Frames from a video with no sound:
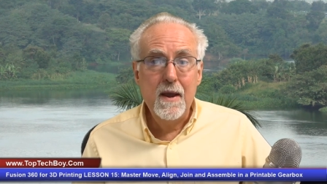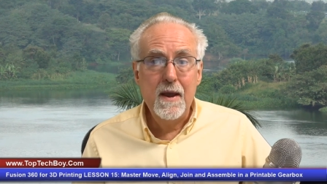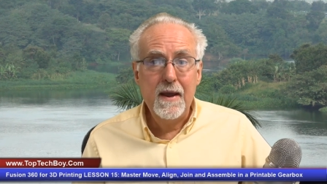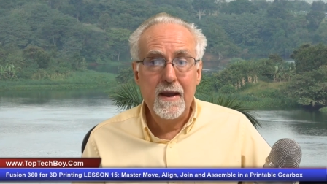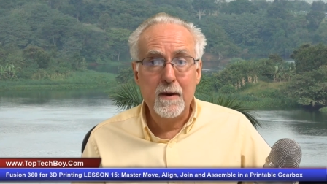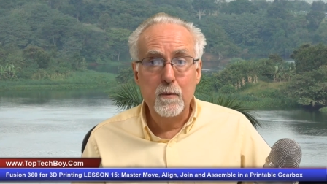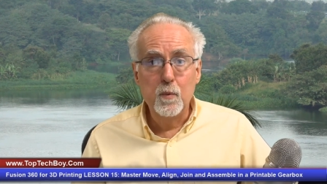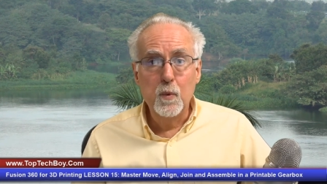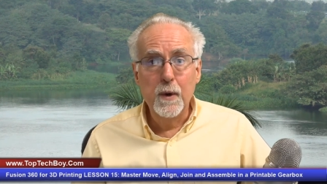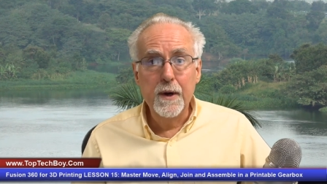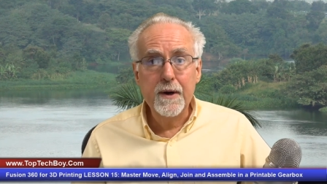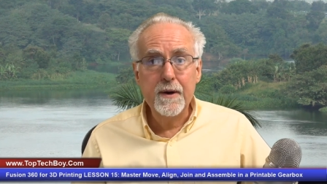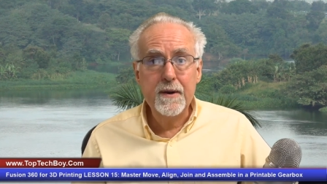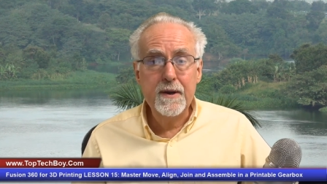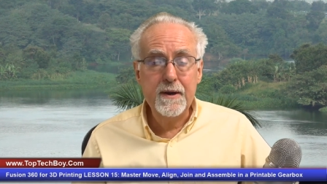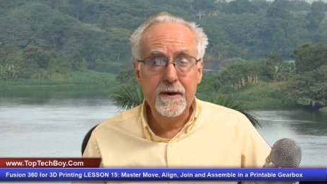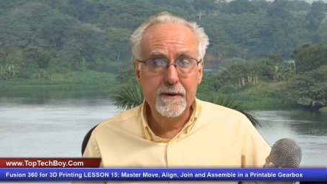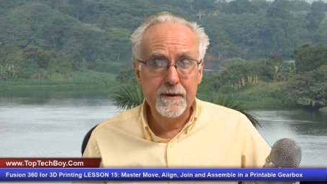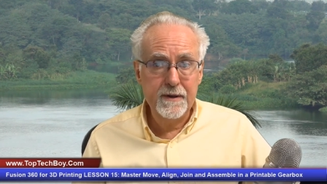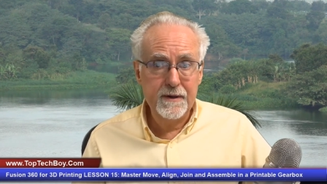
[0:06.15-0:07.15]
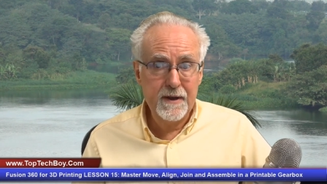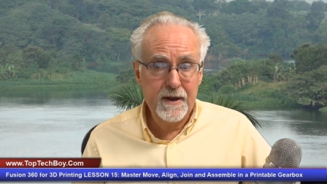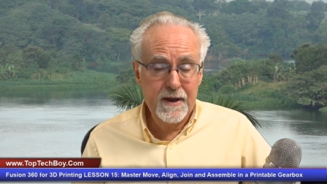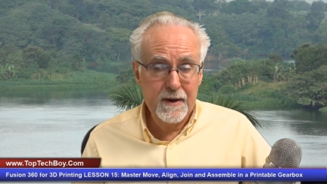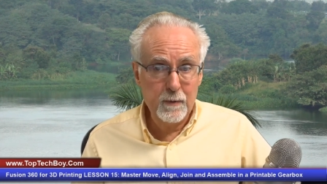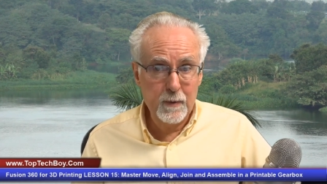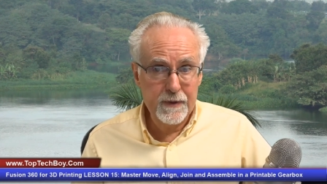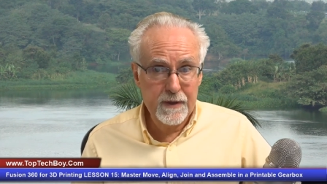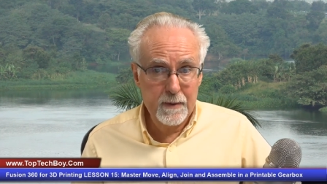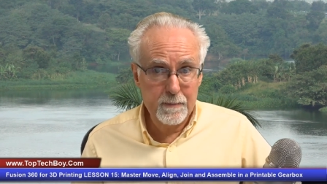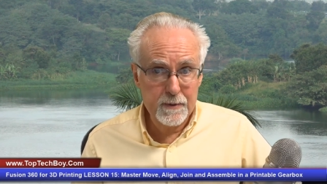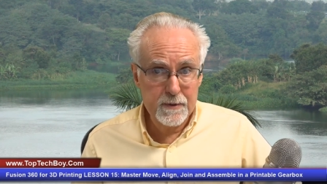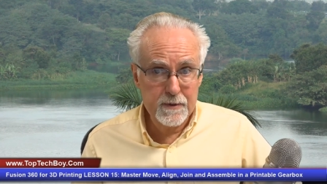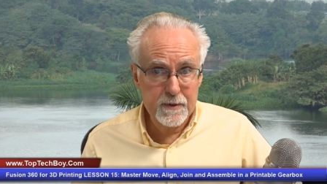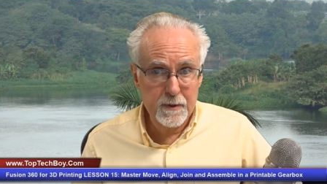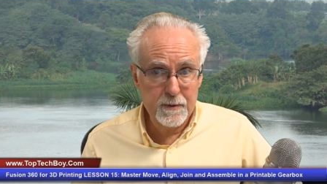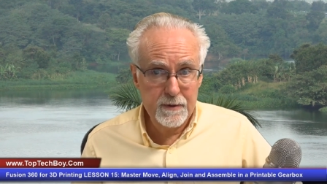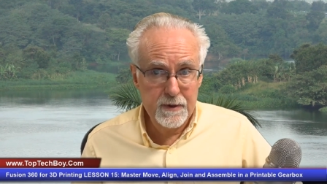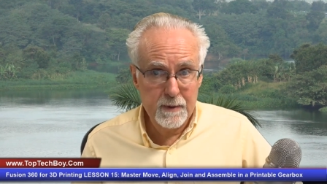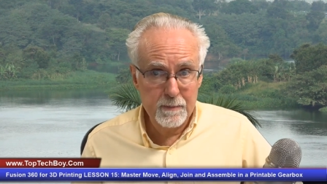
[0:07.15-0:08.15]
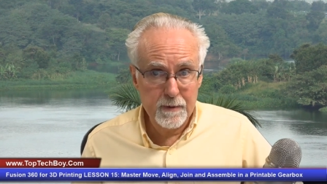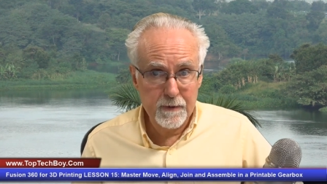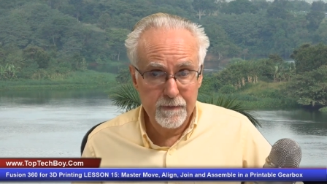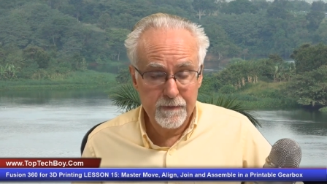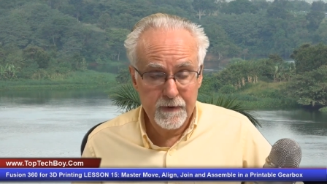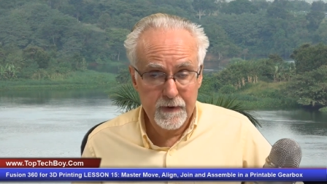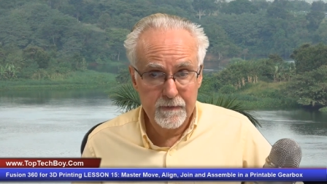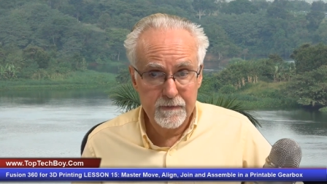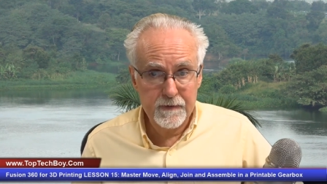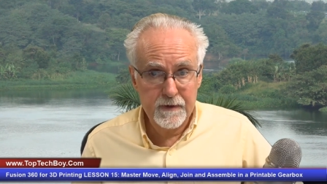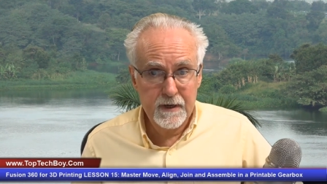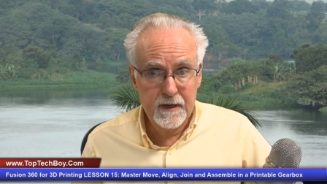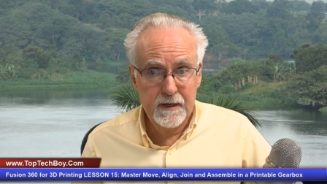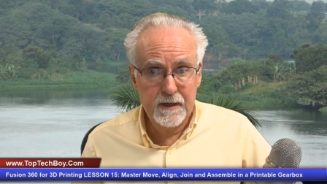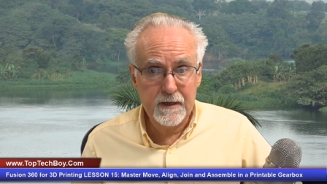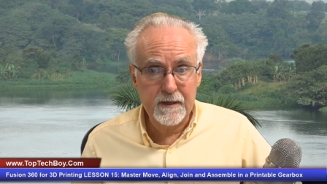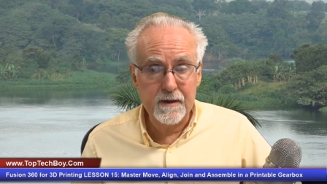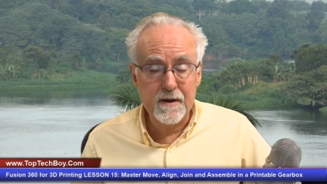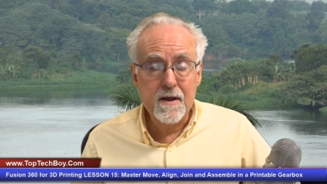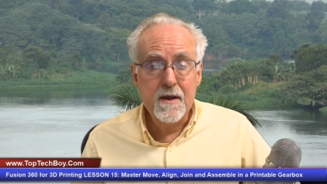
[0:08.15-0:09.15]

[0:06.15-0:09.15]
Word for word: and we're here today with episode number 15